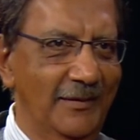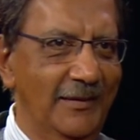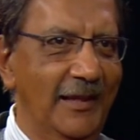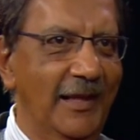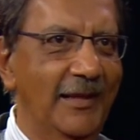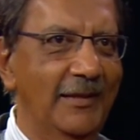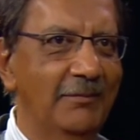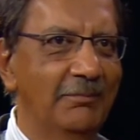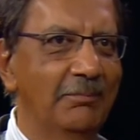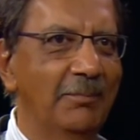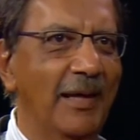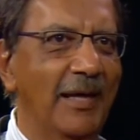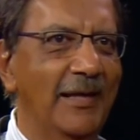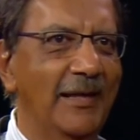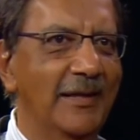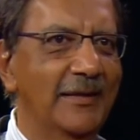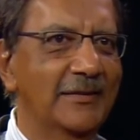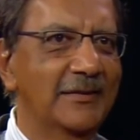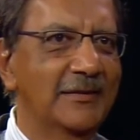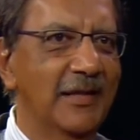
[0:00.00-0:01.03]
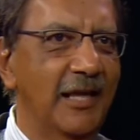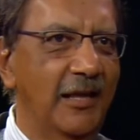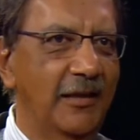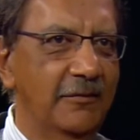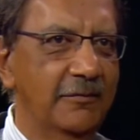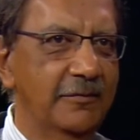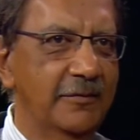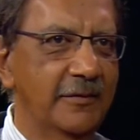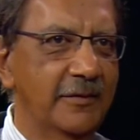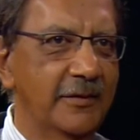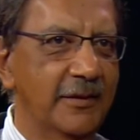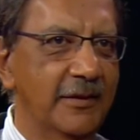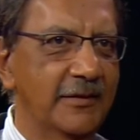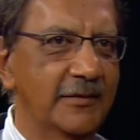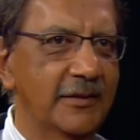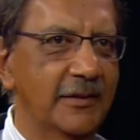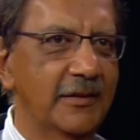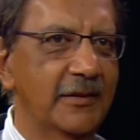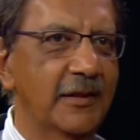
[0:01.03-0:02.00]
That by itself
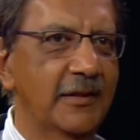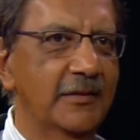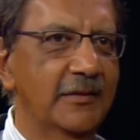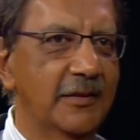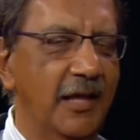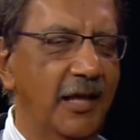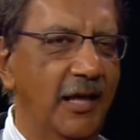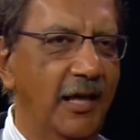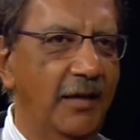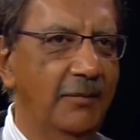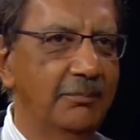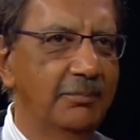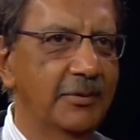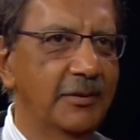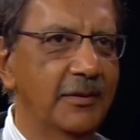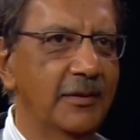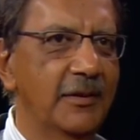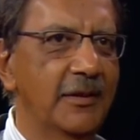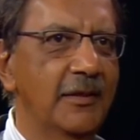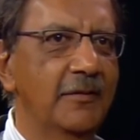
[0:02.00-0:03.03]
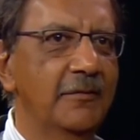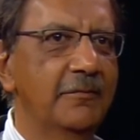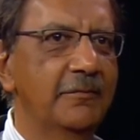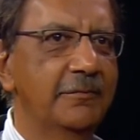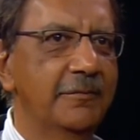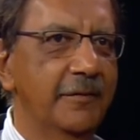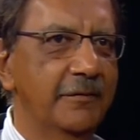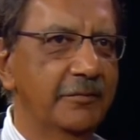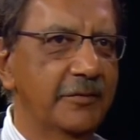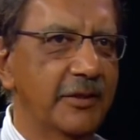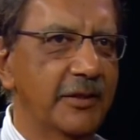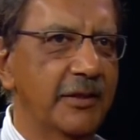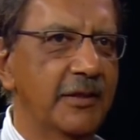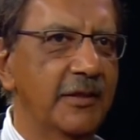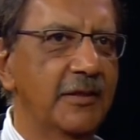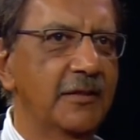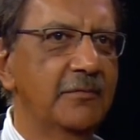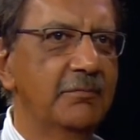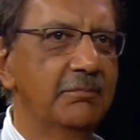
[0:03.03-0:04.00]
is in the top 50
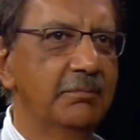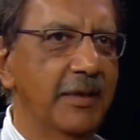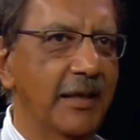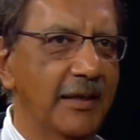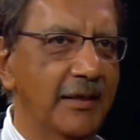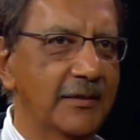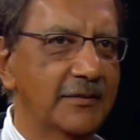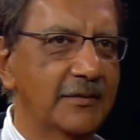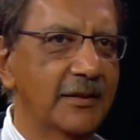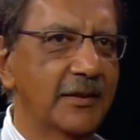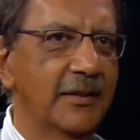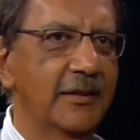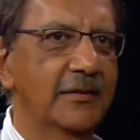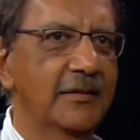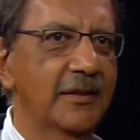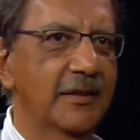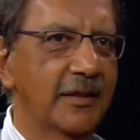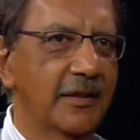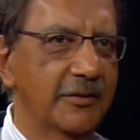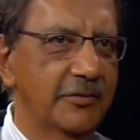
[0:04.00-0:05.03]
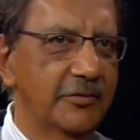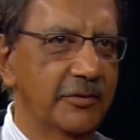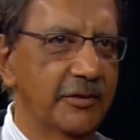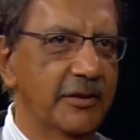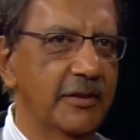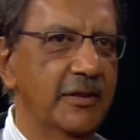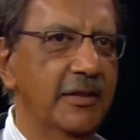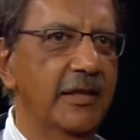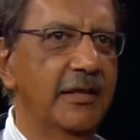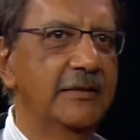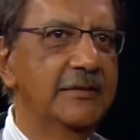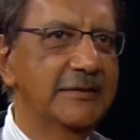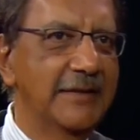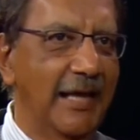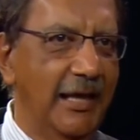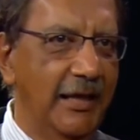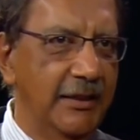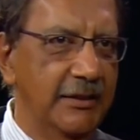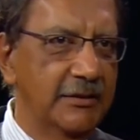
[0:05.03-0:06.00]
banks in the country in
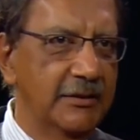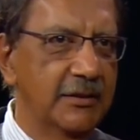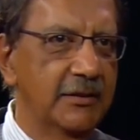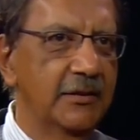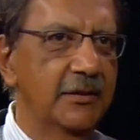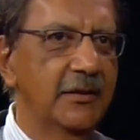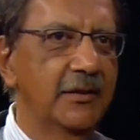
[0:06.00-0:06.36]
size,